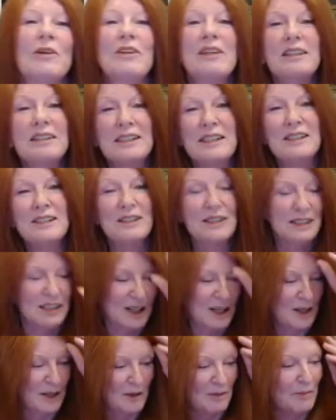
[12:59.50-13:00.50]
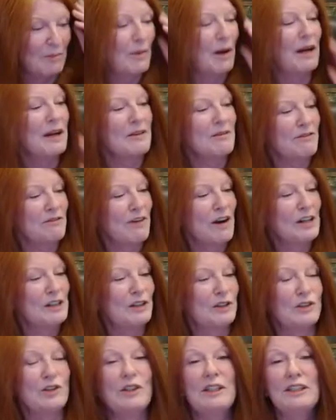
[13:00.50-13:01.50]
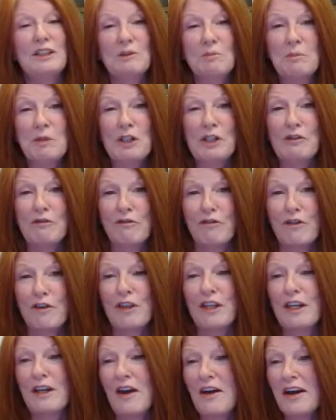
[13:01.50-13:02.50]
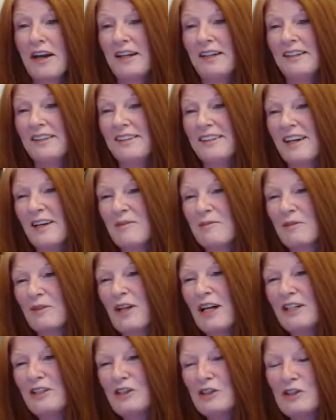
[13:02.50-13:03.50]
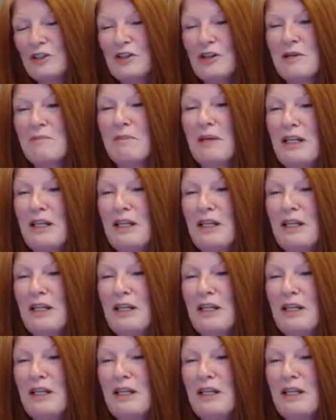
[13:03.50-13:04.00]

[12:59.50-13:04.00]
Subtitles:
this is my final transmission for the night. I'm glad you joined